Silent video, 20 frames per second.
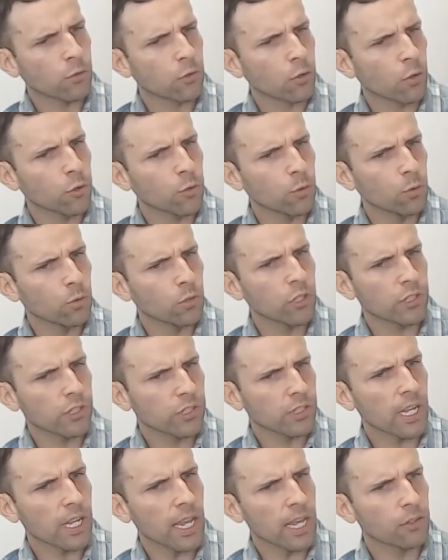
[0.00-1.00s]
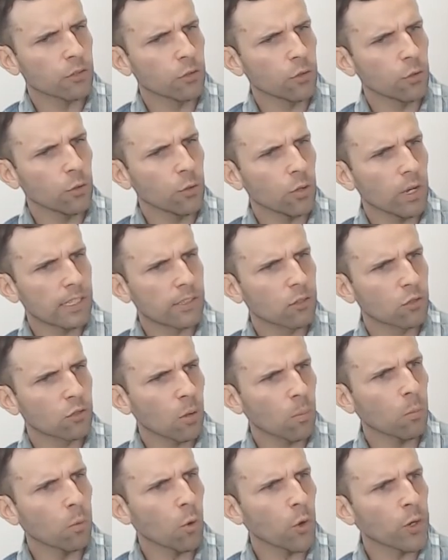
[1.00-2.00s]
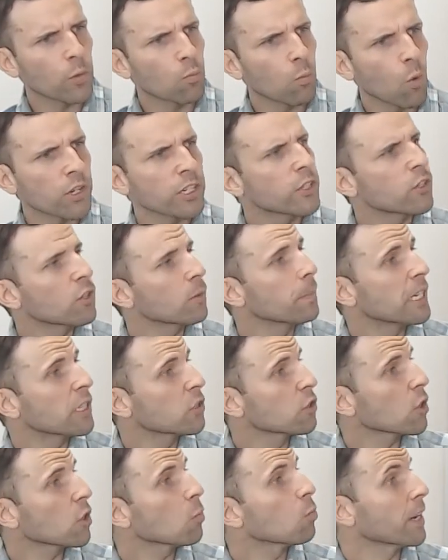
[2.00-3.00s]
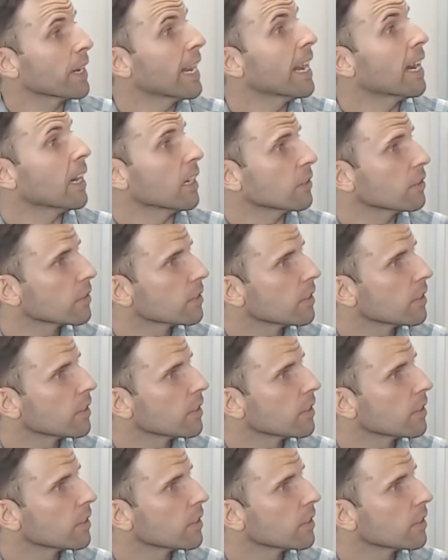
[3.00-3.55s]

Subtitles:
So you just said you at some point wanted to be someone else.